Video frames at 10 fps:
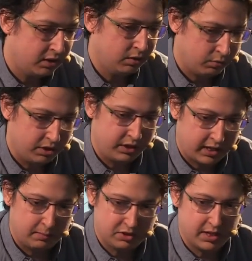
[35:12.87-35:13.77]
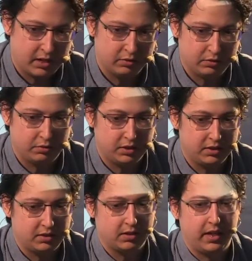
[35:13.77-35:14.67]
when it comes down to
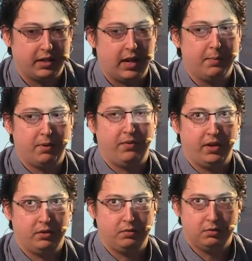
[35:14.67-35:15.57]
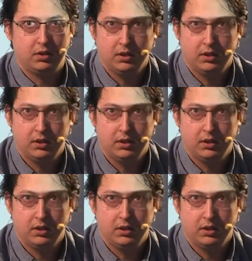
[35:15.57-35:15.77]
this. Like, I prefer to